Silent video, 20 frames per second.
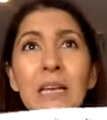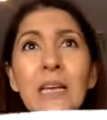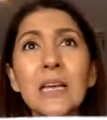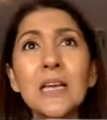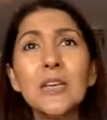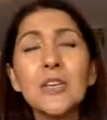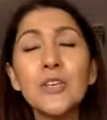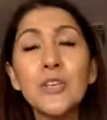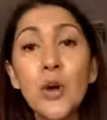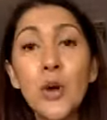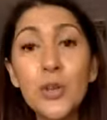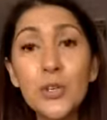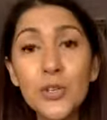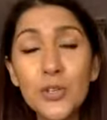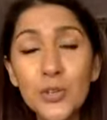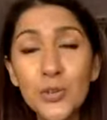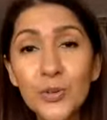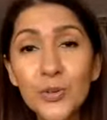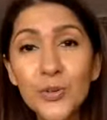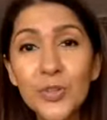Your
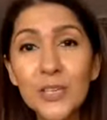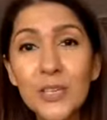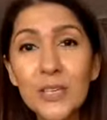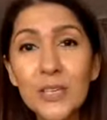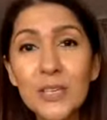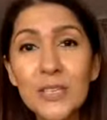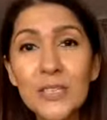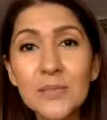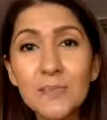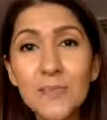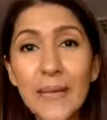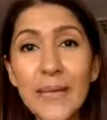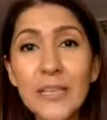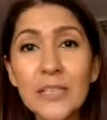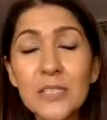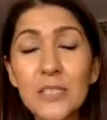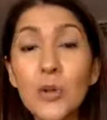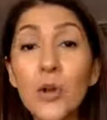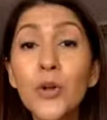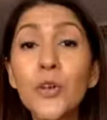truth is
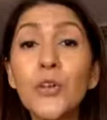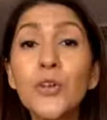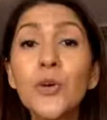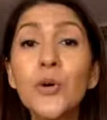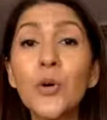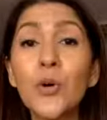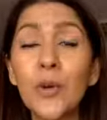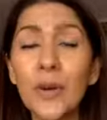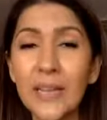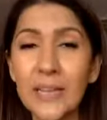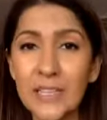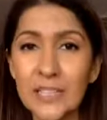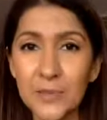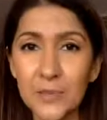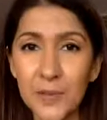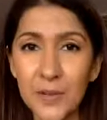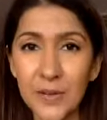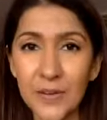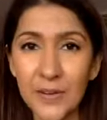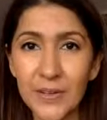based on your
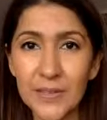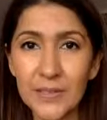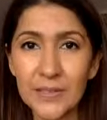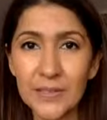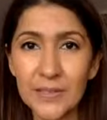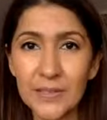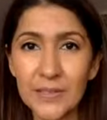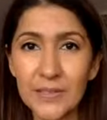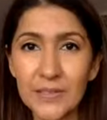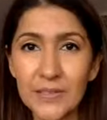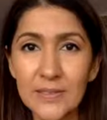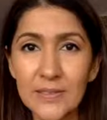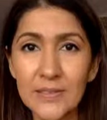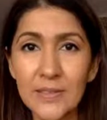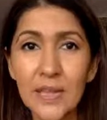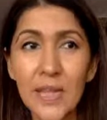experiences.